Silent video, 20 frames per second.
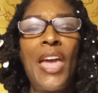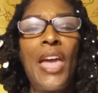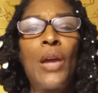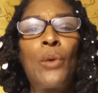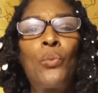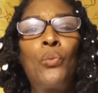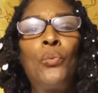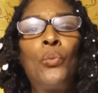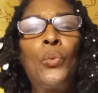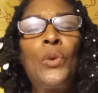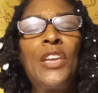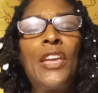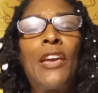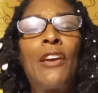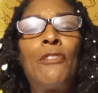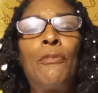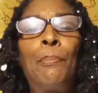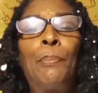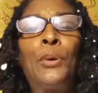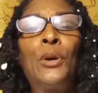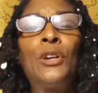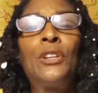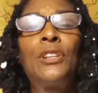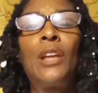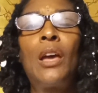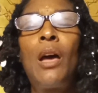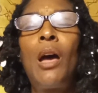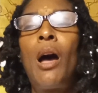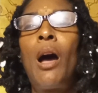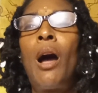and we have put
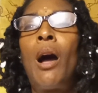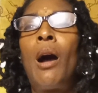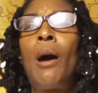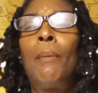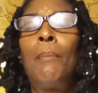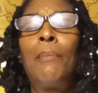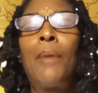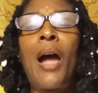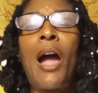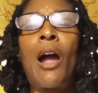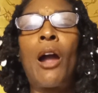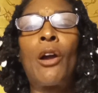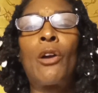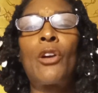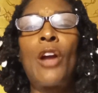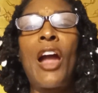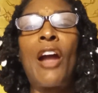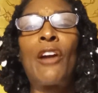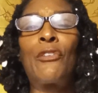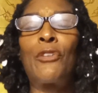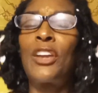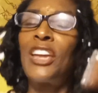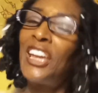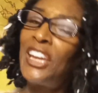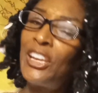our